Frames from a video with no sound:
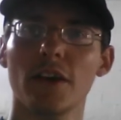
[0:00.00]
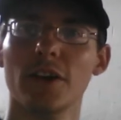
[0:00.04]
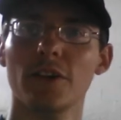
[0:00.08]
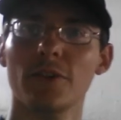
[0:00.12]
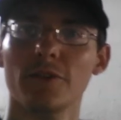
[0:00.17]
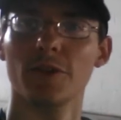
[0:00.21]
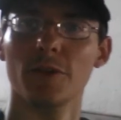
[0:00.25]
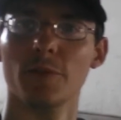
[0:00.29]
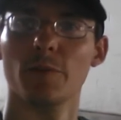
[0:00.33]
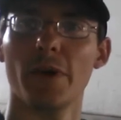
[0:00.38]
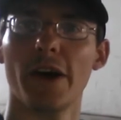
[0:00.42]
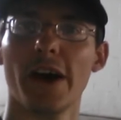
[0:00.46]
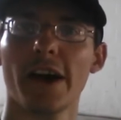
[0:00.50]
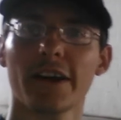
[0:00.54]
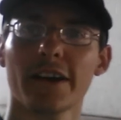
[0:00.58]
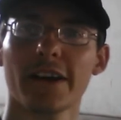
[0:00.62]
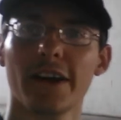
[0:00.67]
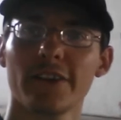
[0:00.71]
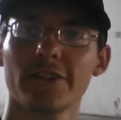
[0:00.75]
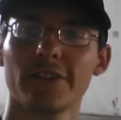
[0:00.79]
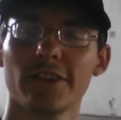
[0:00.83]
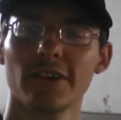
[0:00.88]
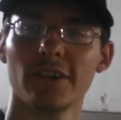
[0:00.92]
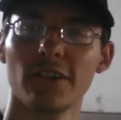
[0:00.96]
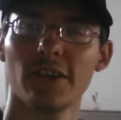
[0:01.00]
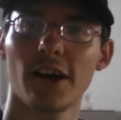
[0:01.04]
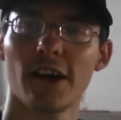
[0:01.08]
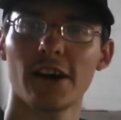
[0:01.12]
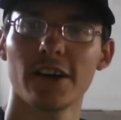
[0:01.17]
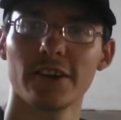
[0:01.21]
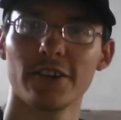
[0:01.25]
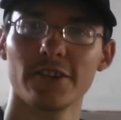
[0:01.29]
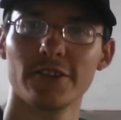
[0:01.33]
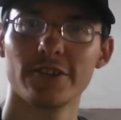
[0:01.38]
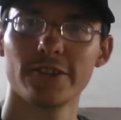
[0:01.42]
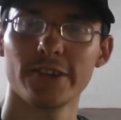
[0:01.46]
We're back after a
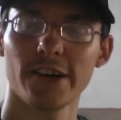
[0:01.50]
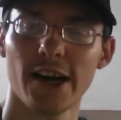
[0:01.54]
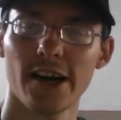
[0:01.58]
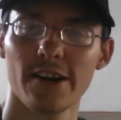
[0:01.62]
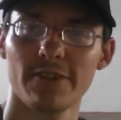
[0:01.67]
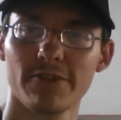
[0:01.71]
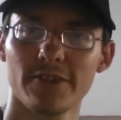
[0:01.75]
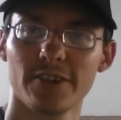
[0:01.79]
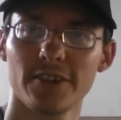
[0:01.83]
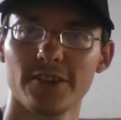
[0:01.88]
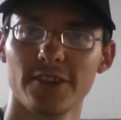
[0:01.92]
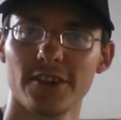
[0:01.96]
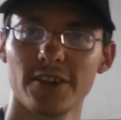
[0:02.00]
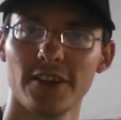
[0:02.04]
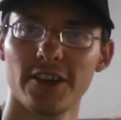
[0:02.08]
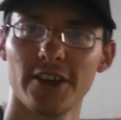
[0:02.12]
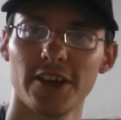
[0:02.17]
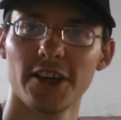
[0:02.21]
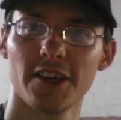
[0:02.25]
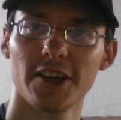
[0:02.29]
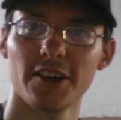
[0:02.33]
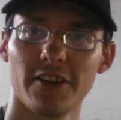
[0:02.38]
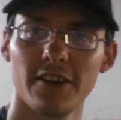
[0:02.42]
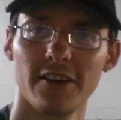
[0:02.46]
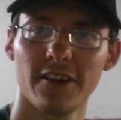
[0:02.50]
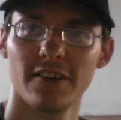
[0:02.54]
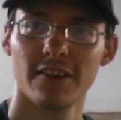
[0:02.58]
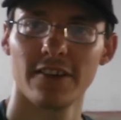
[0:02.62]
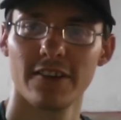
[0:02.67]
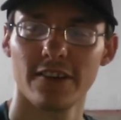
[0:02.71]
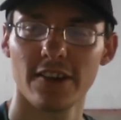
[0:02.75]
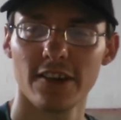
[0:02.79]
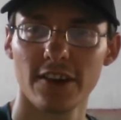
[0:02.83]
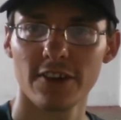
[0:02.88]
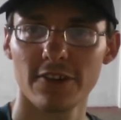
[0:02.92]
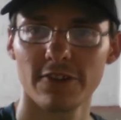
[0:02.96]
lot of driving today.
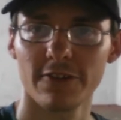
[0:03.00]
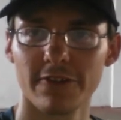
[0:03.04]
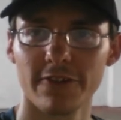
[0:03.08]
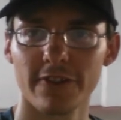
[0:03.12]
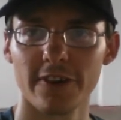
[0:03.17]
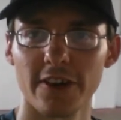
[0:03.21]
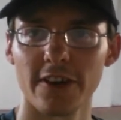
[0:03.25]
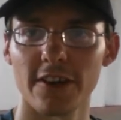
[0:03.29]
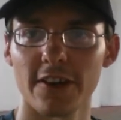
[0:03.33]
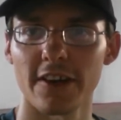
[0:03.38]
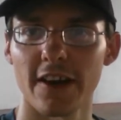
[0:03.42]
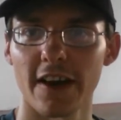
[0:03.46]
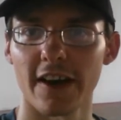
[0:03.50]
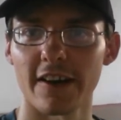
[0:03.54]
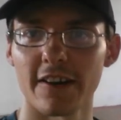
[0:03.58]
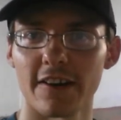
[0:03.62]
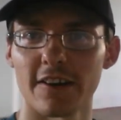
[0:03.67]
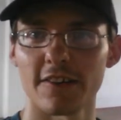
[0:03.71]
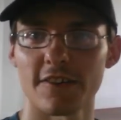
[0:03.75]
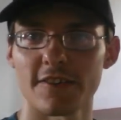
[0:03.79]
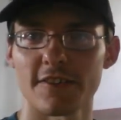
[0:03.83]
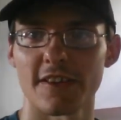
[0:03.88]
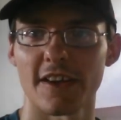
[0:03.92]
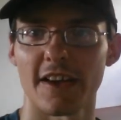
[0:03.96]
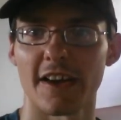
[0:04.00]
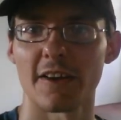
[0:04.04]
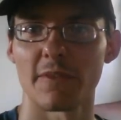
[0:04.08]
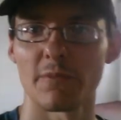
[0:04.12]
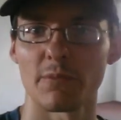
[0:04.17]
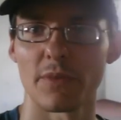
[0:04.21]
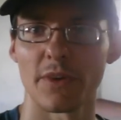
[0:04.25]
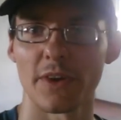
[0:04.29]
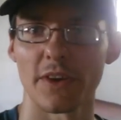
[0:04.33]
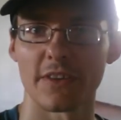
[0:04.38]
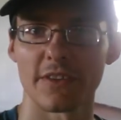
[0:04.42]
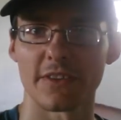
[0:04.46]
We got our sign
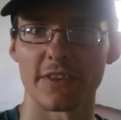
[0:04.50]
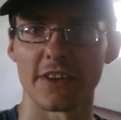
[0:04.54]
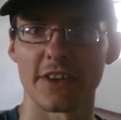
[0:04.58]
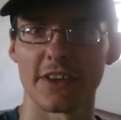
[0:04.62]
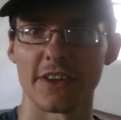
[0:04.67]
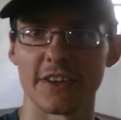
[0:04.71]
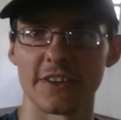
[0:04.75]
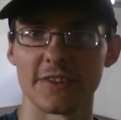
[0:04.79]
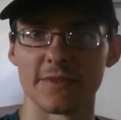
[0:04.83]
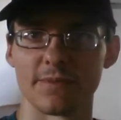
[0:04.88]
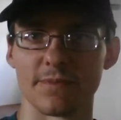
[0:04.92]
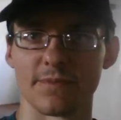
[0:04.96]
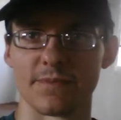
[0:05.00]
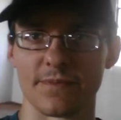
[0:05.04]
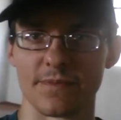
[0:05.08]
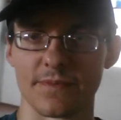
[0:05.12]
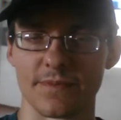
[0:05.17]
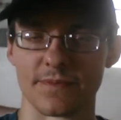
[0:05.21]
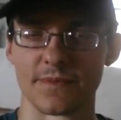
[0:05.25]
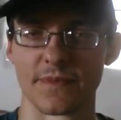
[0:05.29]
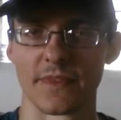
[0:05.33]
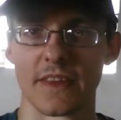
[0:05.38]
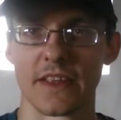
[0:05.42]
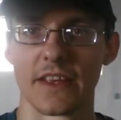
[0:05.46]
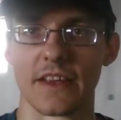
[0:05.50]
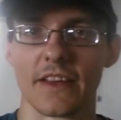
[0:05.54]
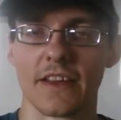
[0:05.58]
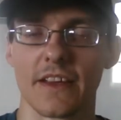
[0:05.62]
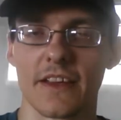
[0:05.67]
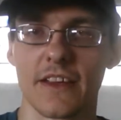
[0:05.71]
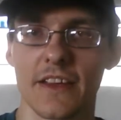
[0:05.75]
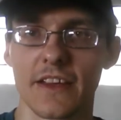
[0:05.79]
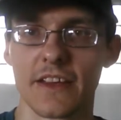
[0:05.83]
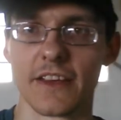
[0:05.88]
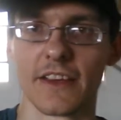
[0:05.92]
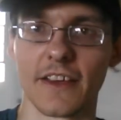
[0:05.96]
picked up
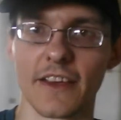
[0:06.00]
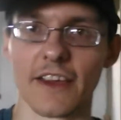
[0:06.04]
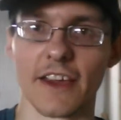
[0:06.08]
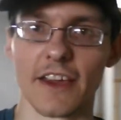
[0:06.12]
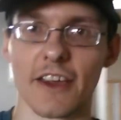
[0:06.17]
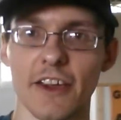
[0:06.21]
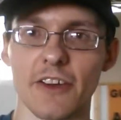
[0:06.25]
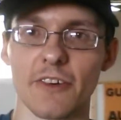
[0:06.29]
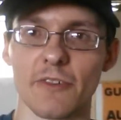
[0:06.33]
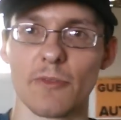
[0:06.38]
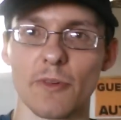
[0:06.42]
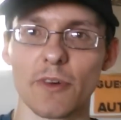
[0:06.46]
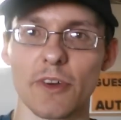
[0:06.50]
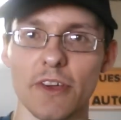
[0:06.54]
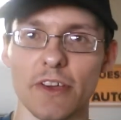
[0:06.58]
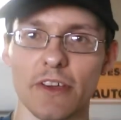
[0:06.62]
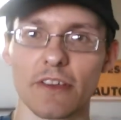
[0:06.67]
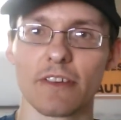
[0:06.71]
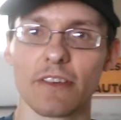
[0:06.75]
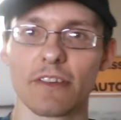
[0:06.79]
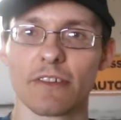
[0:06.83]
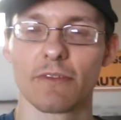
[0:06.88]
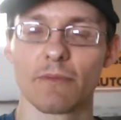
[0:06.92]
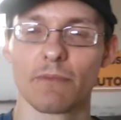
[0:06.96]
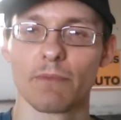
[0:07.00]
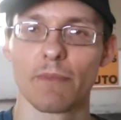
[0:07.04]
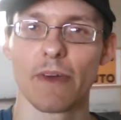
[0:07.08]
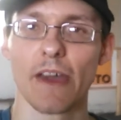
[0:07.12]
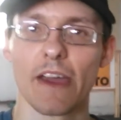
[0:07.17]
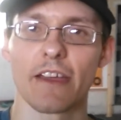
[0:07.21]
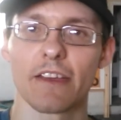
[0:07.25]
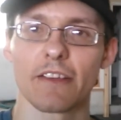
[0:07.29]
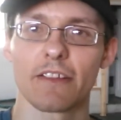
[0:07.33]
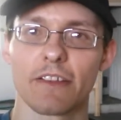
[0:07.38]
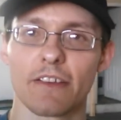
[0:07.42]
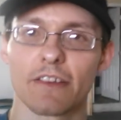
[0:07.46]
and we
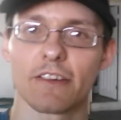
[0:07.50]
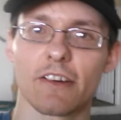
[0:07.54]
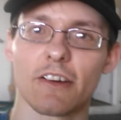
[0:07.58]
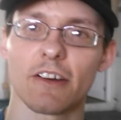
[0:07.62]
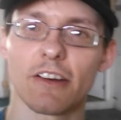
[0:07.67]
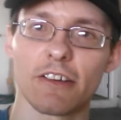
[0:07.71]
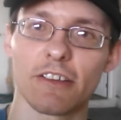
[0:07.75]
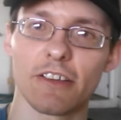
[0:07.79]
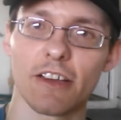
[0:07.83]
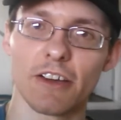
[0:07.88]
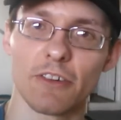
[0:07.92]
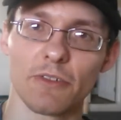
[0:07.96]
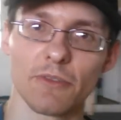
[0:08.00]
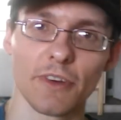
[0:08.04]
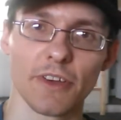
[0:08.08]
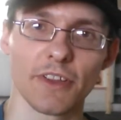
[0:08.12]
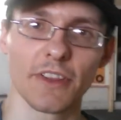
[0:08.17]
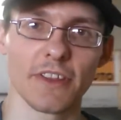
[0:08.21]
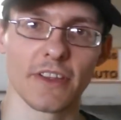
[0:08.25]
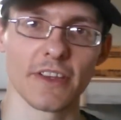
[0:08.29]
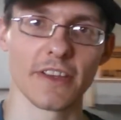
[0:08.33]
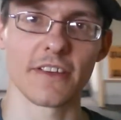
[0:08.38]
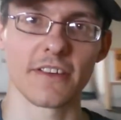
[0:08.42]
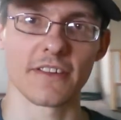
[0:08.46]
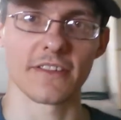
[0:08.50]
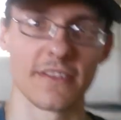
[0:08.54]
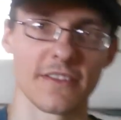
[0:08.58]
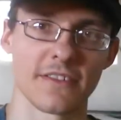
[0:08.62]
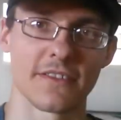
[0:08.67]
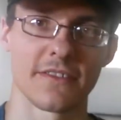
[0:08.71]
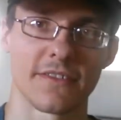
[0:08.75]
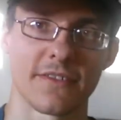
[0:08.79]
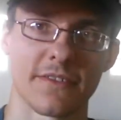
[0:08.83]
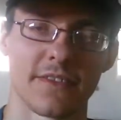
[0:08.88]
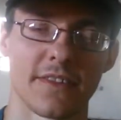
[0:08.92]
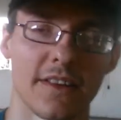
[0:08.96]
back at the car lot with it,
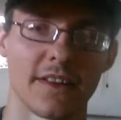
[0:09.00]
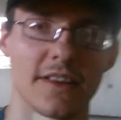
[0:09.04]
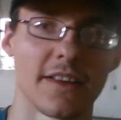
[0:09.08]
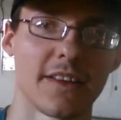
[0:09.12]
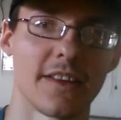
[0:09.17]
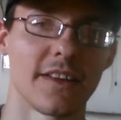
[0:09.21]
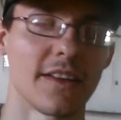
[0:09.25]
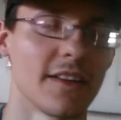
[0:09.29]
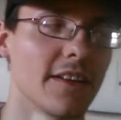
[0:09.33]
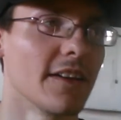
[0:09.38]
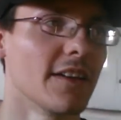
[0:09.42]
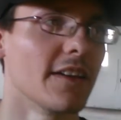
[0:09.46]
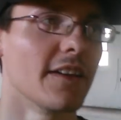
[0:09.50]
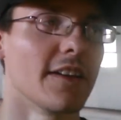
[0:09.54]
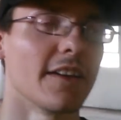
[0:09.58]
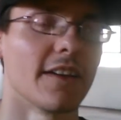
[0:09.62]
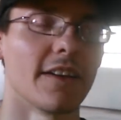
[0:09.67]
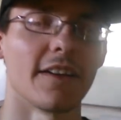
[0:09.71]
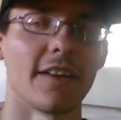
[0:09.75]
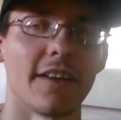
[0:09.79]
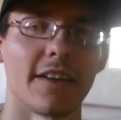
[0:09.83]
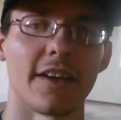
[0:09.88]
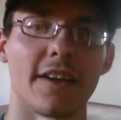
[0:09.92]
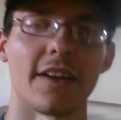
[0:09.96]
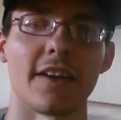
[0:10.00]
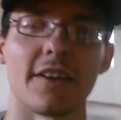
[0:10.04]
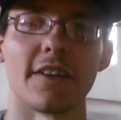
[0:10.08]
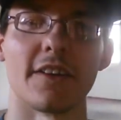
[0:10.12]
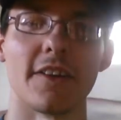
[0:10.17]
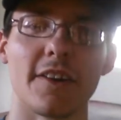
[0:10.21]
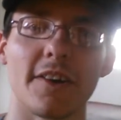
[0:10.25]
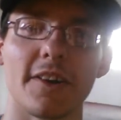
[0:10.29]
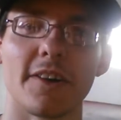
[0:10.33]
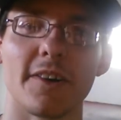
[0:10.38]
and